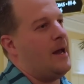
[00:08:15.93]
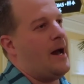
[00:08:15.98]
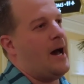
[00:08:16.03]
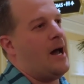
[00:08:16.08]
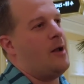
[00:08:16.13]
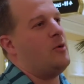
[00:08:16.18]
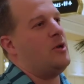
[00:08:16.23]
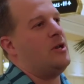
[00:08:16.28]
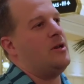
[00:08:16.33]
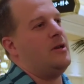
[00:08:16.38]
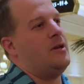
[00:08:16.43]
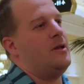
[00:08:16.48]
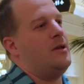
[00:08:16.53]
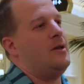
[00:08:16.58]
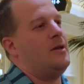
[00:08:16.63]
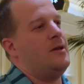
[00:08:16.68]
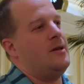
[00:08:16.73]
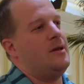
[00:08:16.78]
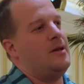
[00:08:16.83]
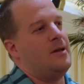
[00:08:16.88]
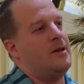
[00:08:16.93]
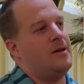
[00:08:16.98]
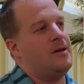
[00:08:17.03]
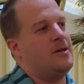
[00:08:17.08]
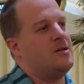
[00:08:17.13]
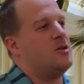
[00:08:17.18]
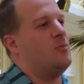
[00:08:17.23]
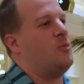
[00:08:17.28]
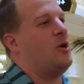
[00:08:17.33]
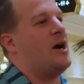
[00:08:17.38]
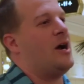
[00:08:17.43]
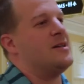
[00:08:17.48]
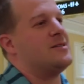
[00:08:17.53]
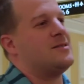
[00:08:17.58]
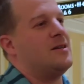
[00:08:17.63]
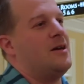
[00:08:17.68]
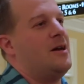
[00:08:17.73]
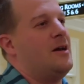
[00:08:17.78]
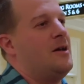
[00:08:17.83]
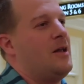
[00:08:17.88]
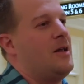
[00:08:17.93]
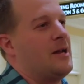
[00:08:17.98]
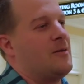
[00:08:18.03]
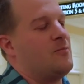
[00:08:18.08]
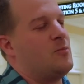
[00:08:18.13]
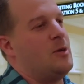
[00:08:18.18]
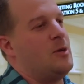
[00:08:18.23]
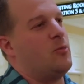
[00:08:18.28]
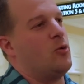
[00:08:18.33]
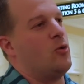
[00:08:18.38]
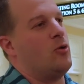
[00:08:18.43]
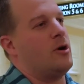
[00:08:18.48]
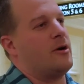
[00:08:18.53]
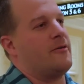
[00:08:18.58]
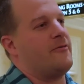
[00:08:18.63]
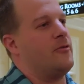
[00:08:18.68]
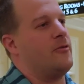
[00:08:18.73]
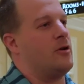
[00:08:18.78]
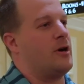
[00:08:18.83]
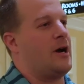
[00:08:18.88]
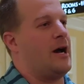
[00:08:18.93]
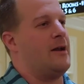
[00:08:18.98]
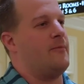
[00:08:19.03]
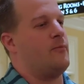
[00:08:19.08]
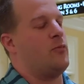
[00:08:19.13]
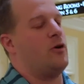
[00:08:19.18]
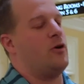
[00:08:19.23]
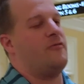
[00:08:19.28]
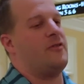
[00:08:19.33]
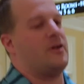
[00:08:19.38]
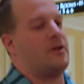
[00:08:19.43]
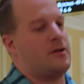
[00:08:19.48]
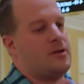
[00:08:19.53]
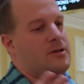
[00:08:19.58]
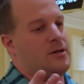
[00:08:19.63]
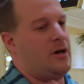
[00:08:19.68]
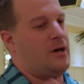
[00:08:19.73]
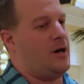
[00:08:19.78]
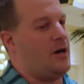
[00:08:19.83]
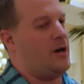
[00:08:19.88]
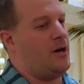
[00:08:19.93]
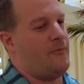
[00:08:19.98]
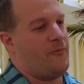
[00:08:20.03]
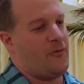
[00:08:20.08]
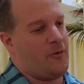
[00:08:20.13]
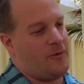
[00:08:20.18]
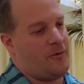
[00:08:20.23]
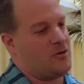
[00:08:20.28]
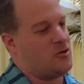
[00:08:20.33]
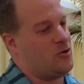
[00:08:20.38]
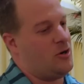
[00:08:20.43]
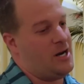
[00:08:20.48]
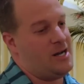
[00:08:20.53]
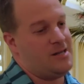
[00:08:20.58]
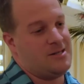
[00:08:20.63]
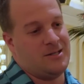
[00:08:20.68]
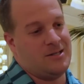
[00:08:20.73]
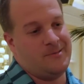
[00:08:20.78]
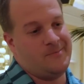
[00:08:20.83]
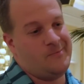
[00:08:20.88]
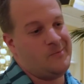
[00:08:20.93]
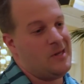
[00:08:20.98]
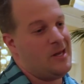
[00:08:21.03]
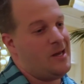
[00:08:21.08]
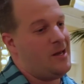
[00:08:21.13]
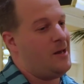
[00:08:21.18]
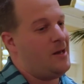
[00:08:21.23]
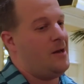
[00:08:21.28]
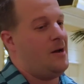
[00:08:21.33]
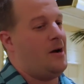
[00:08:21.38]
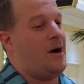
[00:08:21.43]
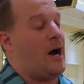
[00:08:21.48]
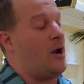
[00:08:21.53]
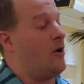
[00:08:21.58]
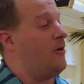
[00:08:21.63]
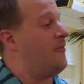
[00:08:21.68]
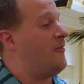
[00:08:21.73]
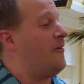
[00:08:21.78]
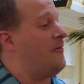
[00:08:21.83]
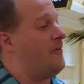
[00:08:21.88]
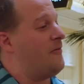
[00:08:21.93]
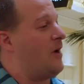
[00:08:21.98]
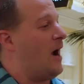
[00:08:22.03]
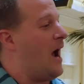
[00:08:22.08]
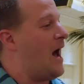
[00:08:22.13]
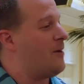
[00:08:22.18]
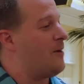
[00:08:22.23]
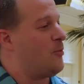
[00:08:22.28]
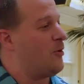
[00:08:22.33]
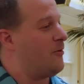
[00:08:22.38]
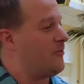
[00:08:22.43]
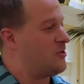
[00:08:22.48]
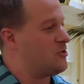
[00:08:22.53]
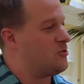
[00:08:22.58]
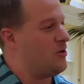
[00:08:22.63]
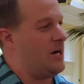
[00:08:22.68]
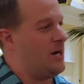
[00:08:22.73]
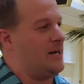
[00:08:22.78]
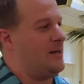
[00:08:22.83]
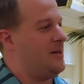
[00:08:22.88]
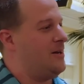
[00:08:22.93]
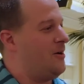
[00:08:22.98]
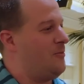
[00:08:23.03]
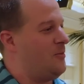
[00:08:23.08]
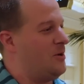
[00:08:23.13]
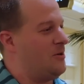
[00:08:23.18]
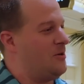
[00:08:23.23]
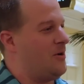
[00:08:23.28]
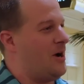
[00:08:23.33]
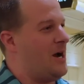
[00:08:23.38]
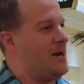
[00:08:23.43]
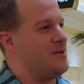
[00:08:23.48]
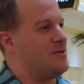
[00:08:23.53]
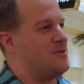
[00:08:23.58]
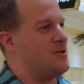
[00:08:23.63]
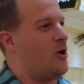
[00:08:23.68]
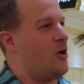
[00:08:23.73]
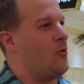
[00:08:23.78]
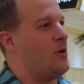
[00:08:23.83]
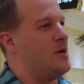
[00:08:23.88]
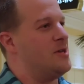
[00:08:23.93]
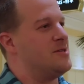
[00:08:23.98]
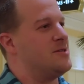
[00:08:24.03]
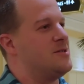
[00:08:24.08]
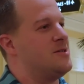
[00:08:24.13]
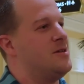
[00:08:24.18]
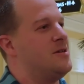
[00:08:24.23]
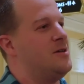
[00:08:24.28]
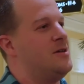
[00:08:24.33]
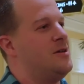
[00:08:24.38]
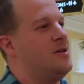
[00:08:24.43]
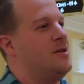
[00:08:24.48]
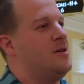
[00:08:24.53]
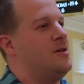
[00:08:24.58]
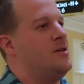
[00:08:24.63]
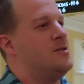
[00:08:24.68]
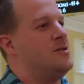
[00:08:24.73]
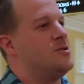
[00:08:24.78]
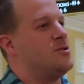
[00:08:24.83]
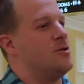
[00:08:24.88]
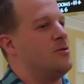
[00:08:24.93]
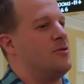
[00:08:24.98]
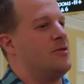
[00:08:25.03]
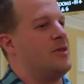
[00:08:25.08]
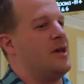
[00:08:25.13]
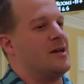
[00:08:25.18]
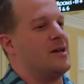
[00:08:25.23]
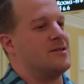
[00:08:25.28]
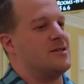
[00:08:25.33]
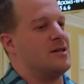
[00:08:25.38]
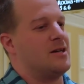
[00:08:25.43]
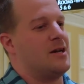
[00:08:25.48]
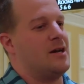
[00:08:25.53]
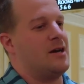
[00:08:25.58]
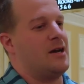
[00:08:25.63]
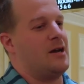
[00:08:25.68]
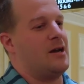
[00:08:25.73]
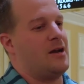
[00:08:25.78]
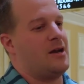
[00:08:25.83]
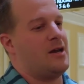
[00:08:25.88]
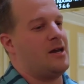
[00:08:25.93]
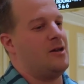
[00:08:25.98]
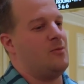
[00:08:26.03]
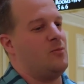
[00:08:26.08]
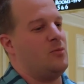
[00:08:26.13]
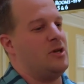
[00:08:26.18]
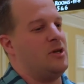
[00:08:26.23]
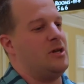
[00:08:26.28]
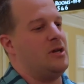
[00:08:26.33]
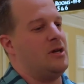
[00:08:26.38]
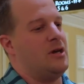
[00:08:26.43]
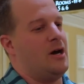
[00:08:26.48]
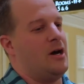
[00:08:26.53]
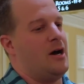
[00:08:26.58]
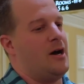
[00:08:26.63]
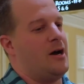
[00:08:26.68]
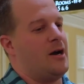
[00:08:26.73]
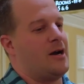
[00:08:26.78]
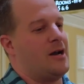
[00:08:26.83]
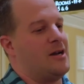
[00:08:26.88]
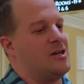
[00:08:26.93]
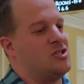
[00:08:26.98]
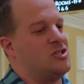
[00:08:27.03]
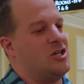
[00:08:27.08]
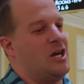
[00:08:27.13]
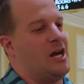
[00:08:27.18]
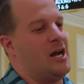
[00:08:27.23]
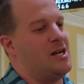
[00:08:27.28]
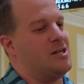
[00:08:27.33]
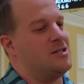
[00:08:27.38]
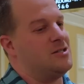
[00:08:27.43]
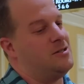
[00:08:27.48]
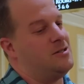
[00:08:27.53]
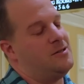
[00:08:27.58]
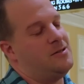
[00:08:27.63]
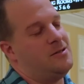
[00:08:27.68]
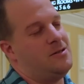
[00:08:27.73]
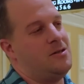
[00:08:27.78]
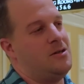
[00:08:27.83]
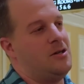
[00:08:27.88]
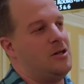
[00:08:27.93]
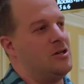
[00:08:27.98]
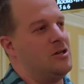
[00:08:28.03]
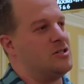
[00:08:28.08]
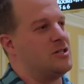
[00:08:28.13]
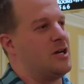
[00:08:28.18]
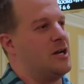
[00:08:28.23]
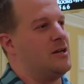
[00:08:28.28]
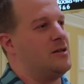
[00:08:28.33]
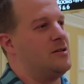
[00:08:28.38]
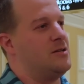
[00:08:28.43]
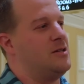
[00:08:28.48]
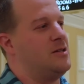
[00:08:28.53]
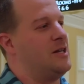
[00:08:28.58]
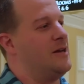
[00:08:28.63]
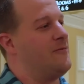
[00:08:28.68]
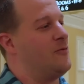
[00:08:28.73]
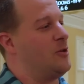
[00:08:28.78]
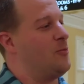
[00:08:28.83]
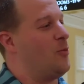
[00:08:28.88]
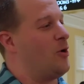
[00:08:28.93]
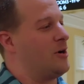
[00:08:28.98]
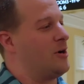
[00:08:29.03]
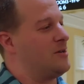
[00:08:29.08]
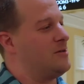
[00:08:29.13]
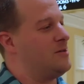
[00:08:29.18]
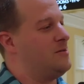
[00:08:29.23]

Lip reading: Yeah, I mean, to be honest, like people look for kind of perfect trades, and I don't know if I've ever had a perfect trade. I mean, right? There's always certain things that can be kind of changed, and just got to give what the market,